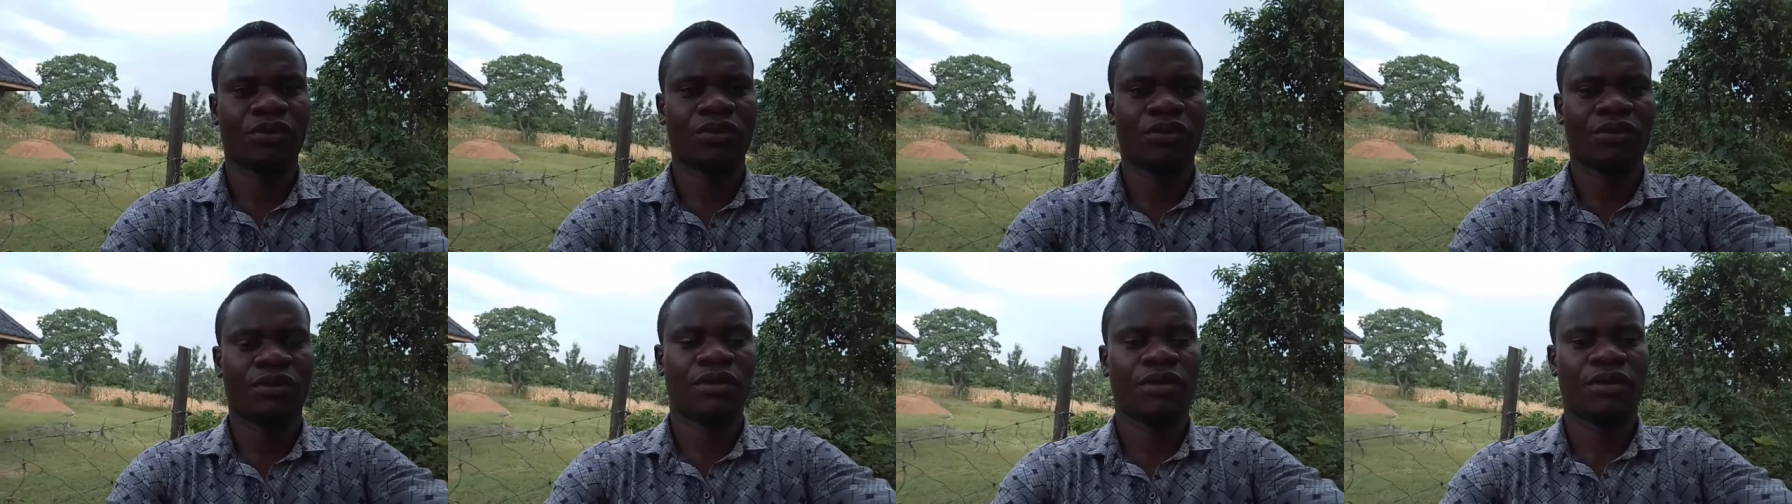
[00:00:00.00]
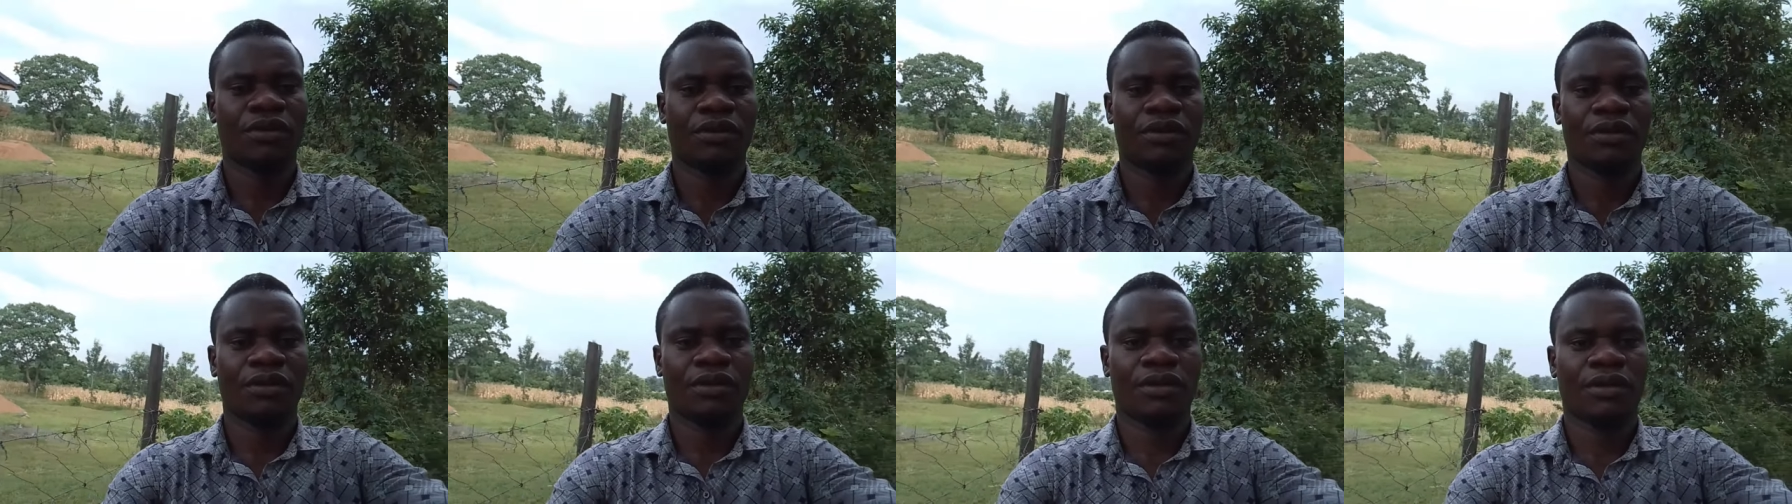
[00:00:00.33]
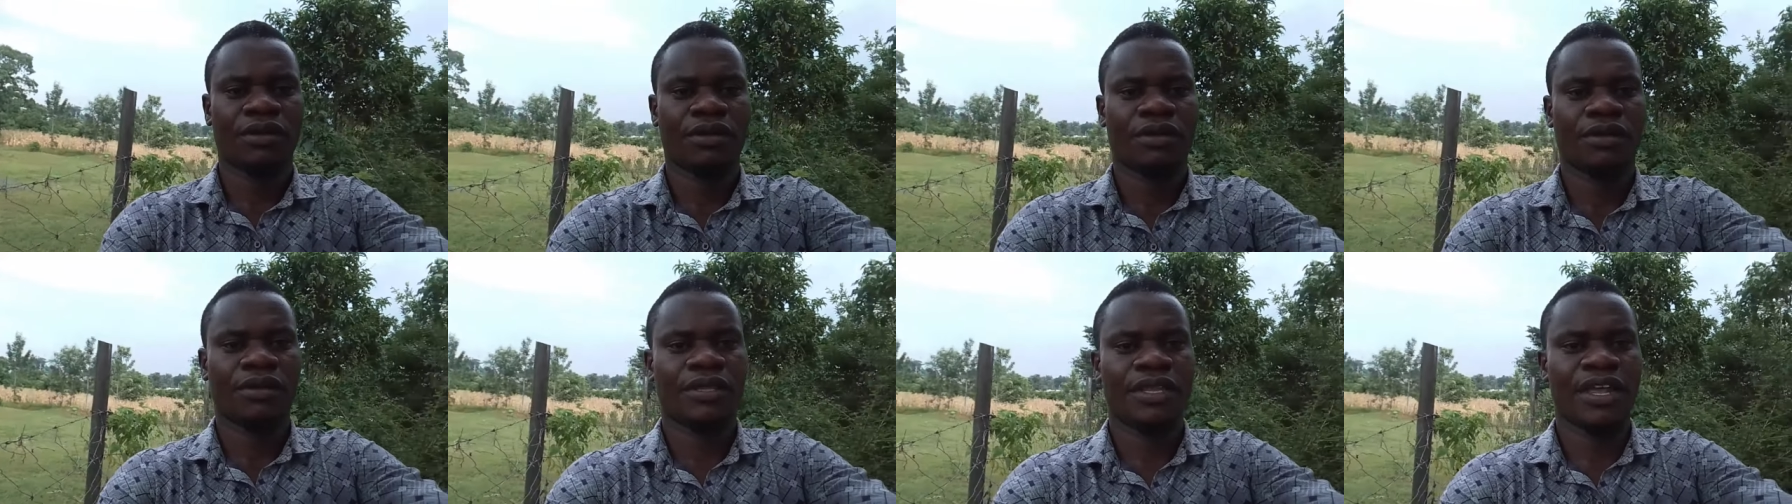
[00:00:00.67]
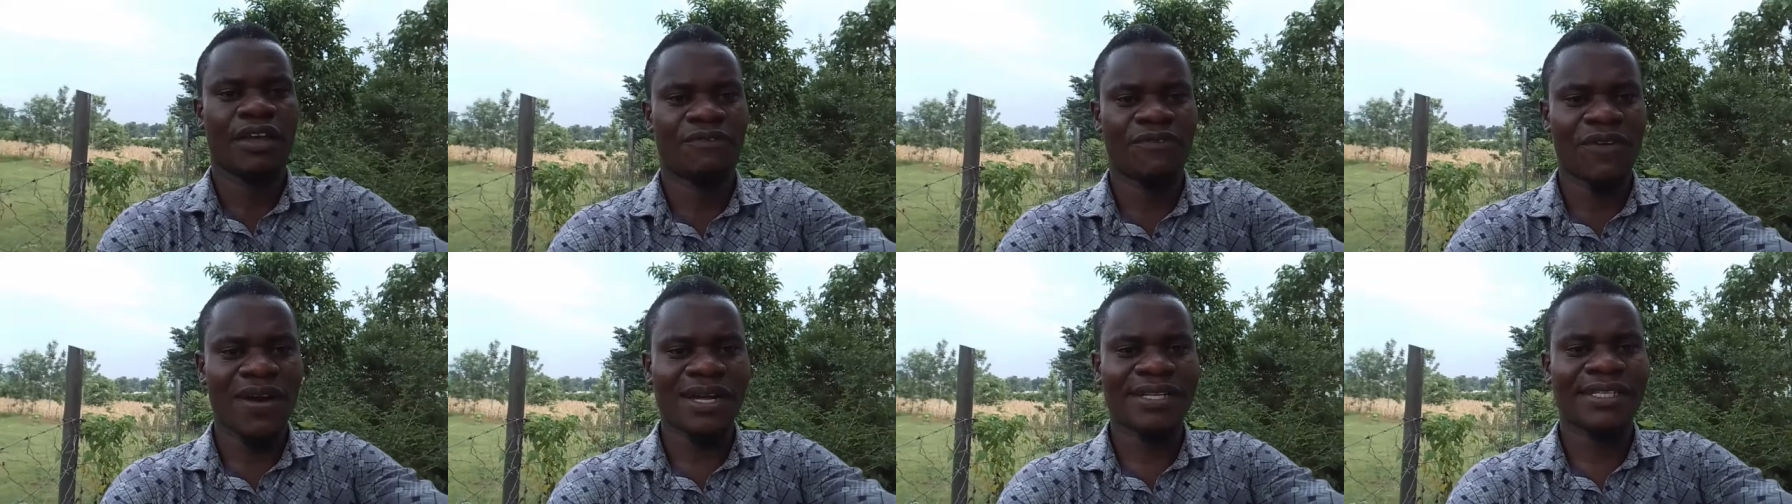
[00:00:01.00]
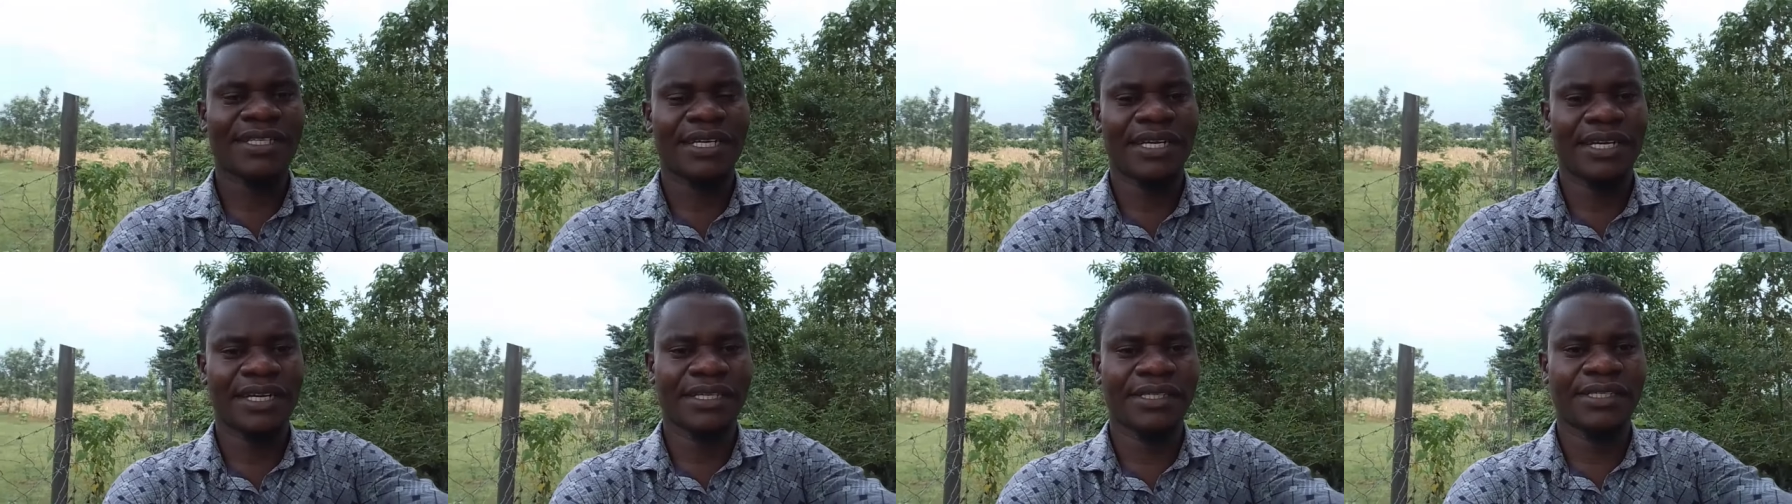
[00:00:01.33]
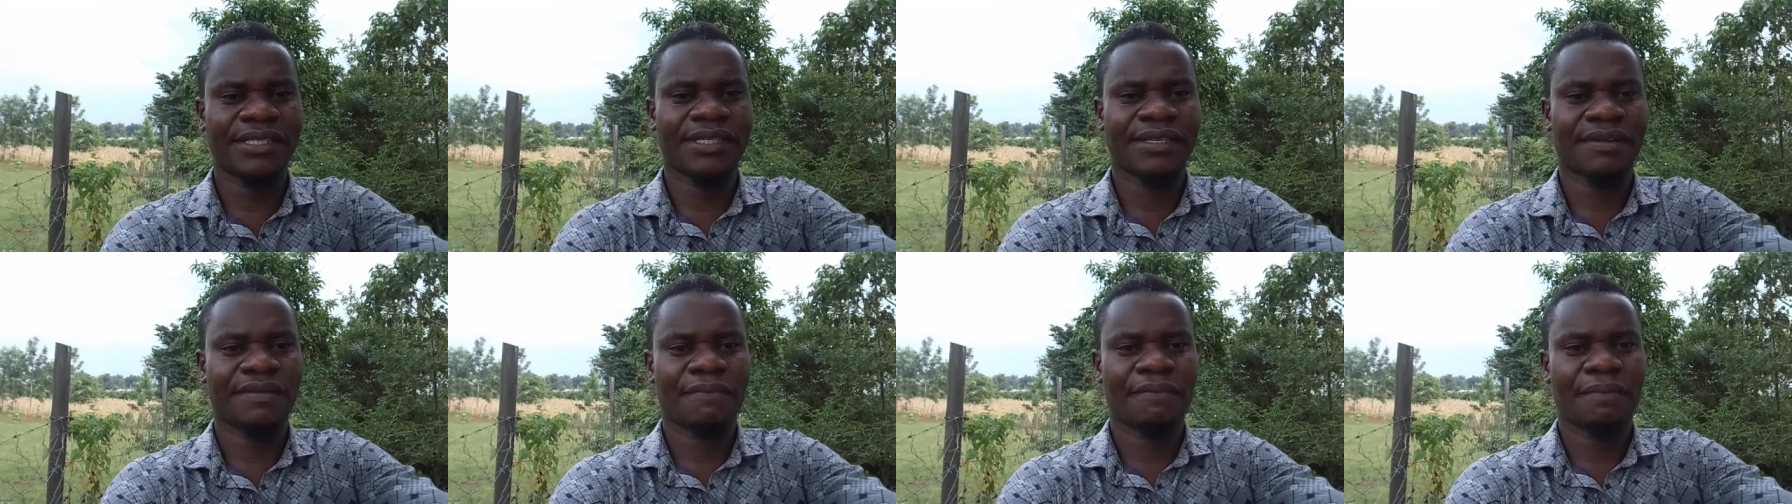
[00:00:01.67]
The fact is, it
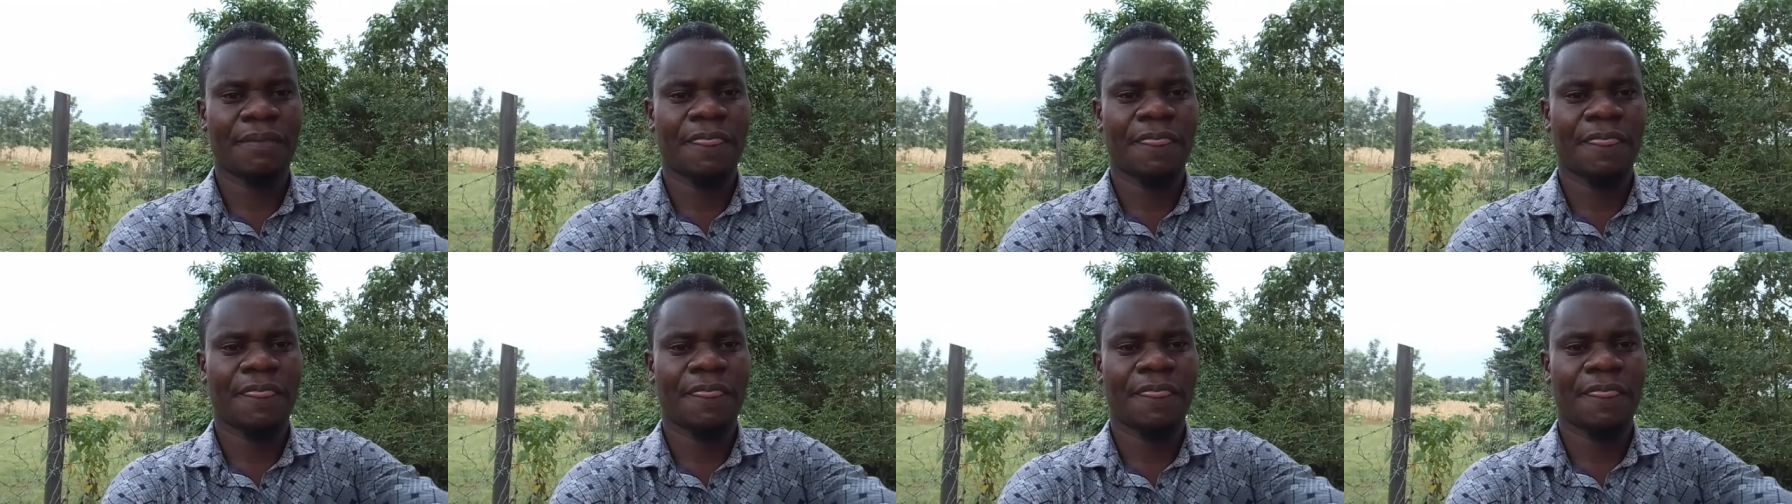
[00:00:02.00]
doesn't